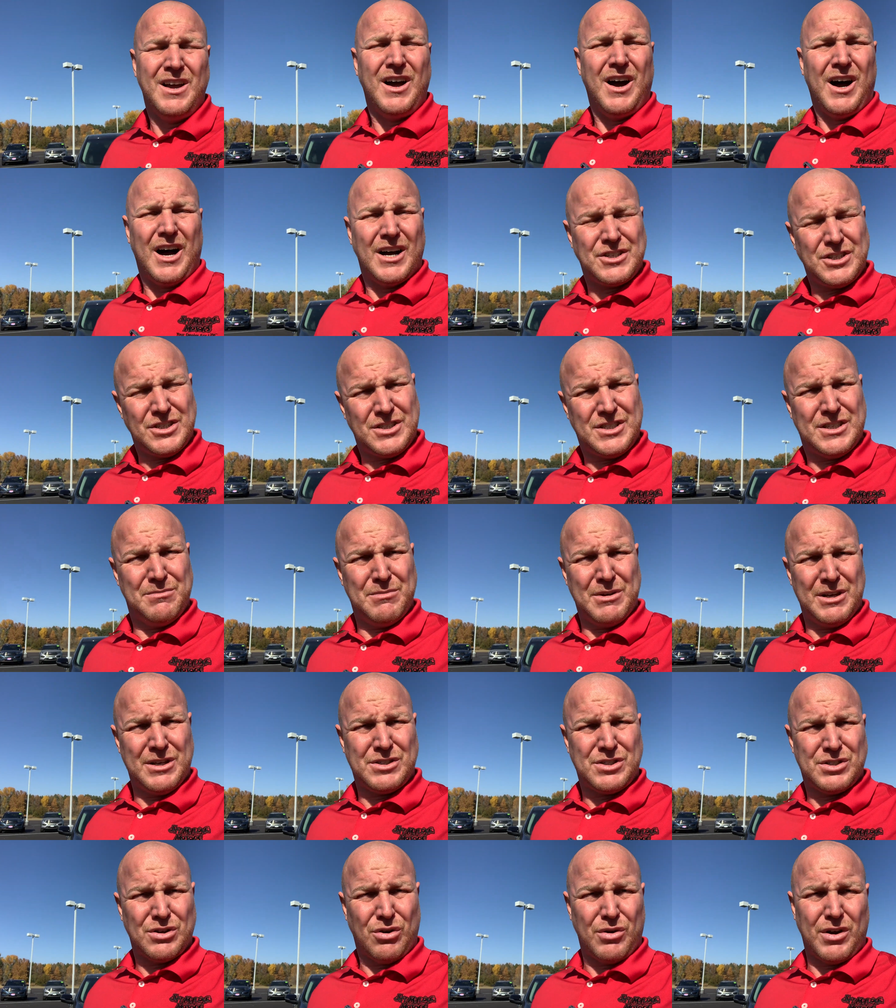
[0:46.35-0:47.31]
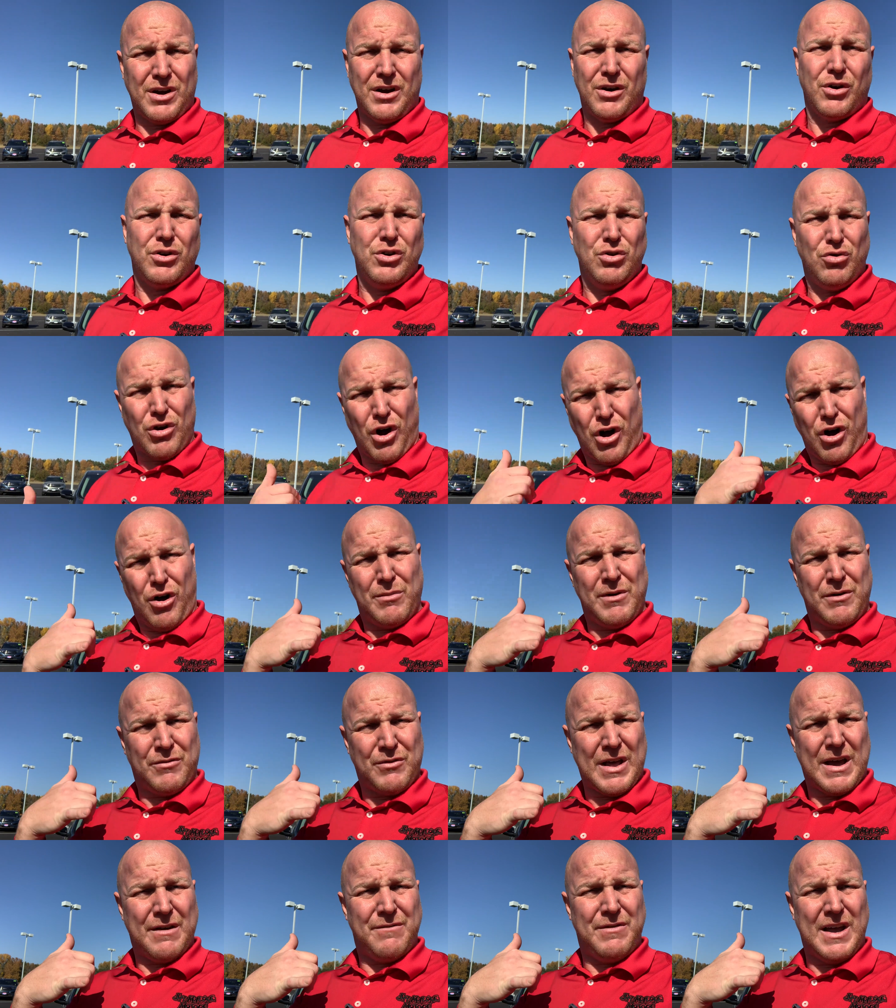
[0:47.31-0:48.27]
Hutchinson, Minnesota. Or you call me for
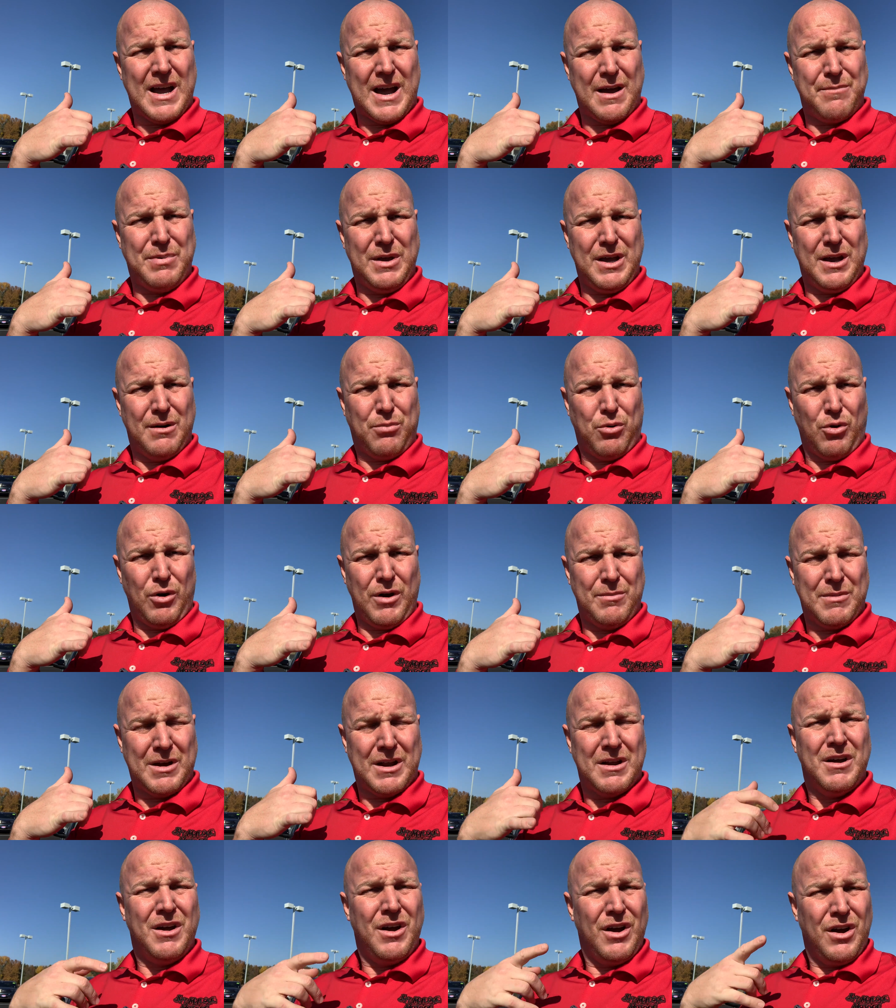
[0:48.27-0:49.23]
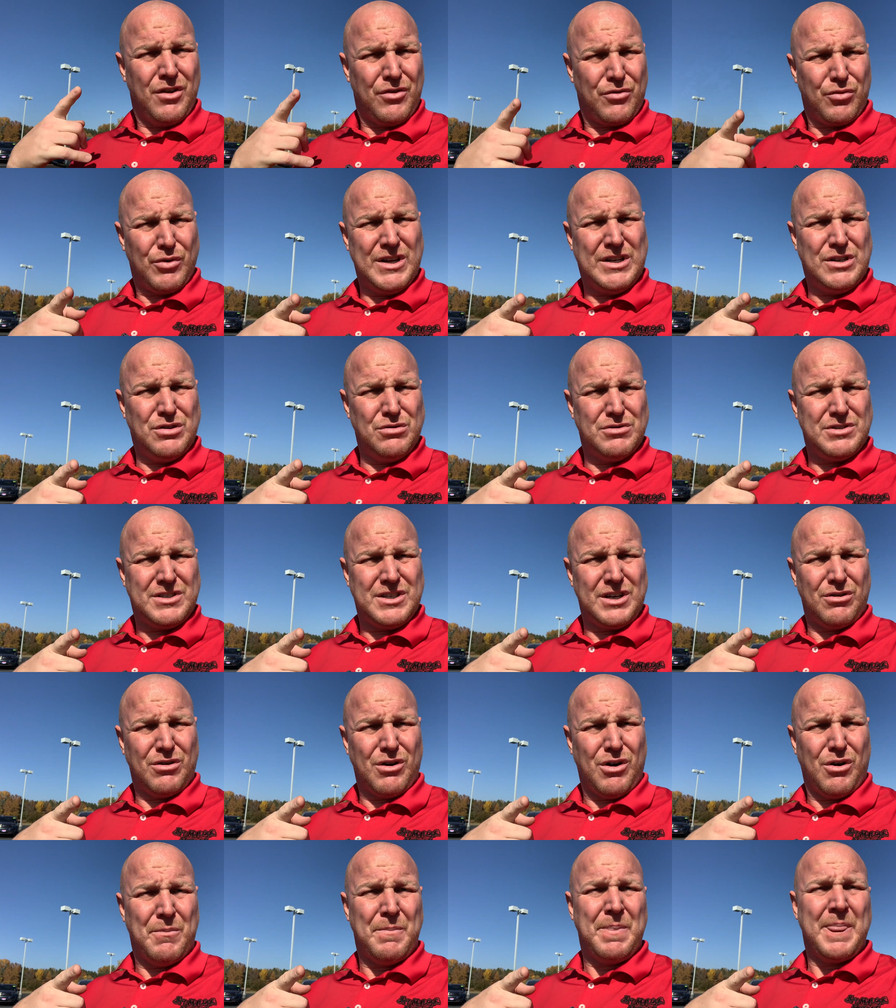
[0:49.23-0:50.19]
that VIP appointment.
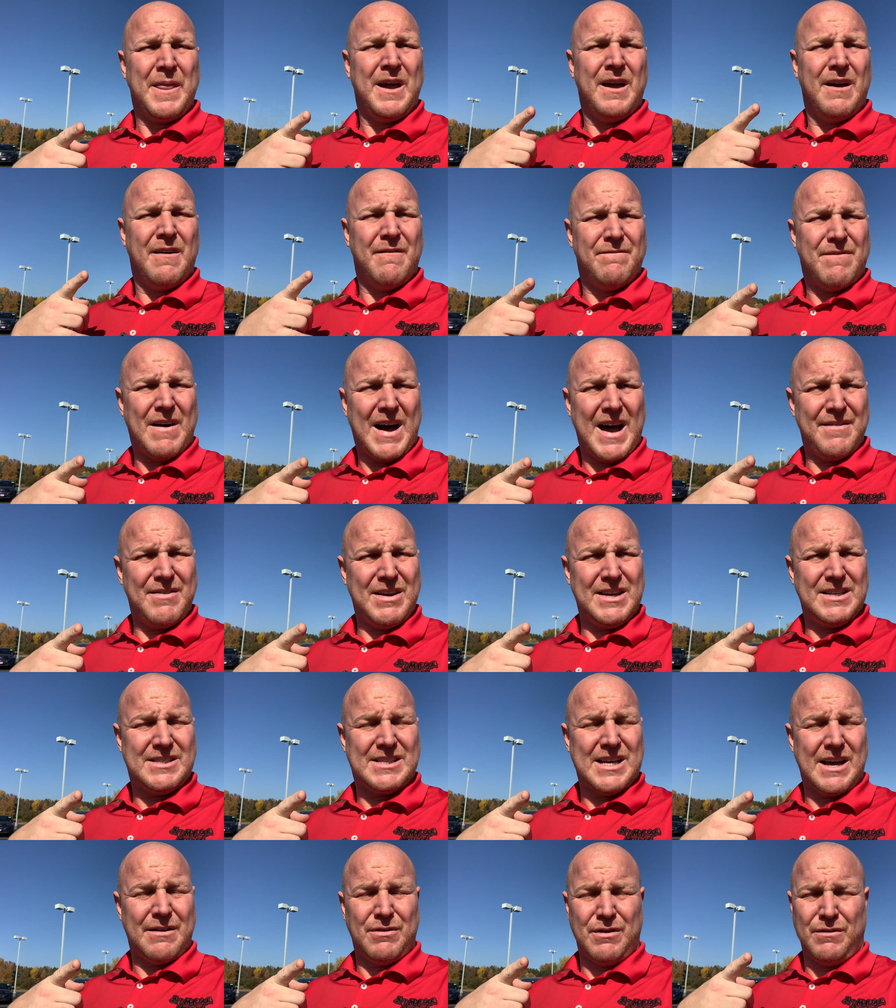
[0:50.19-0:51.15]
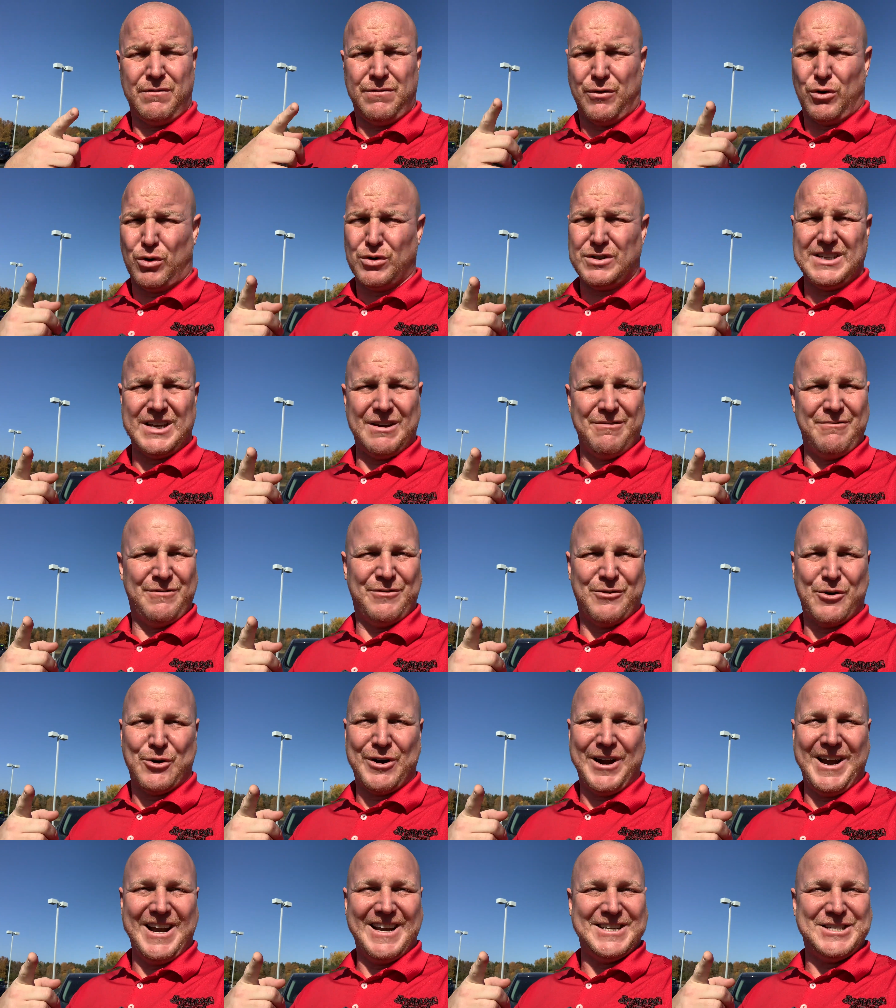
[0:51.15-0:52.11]

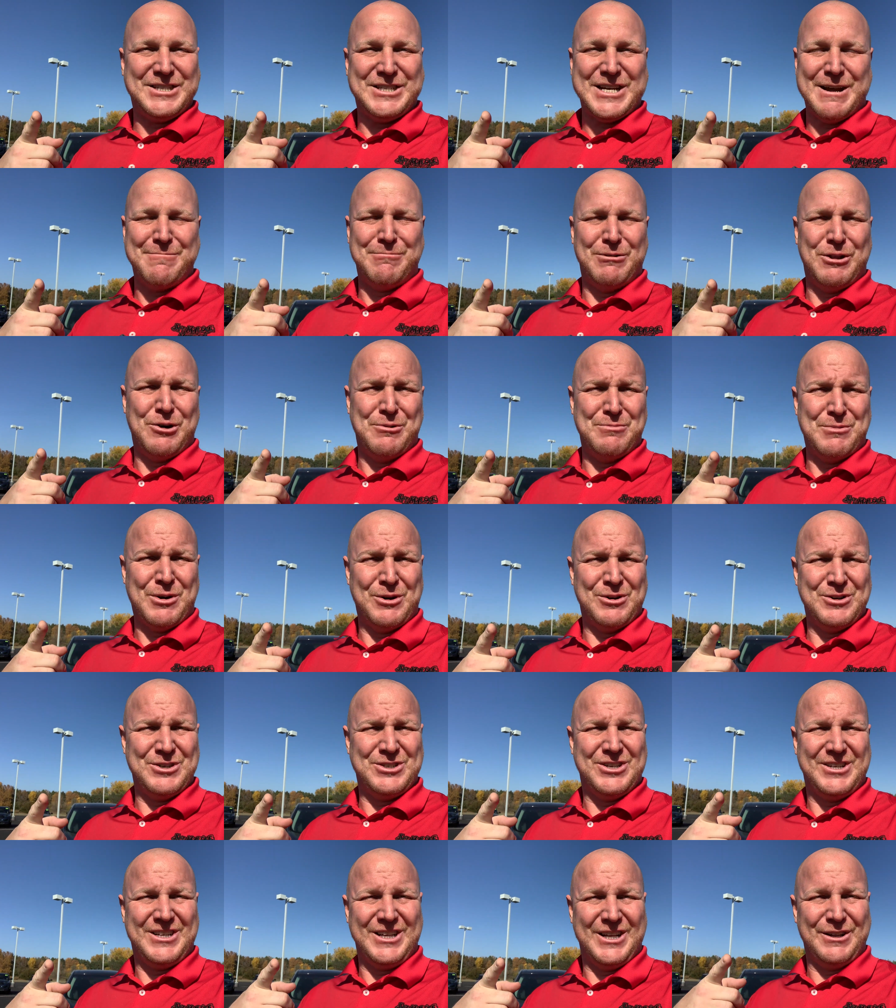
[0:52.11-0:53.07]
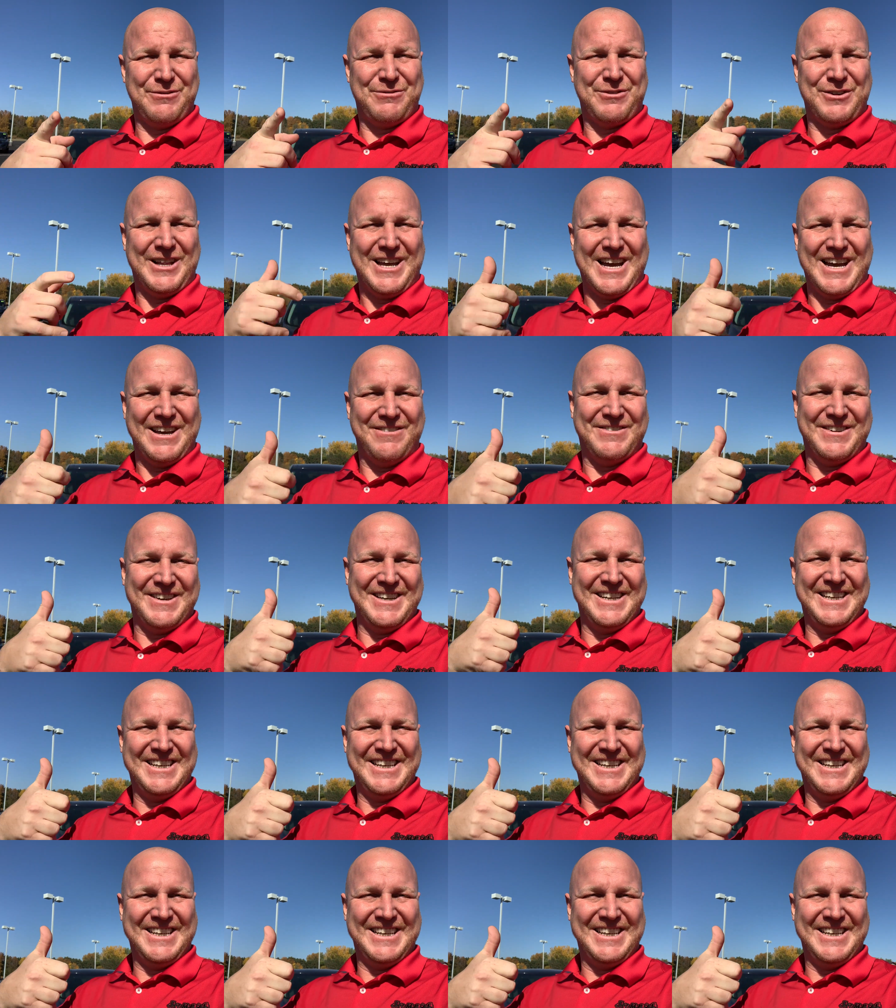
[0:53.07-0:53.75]
320-587-4748. It's J. Malone Motors, your dealer for life.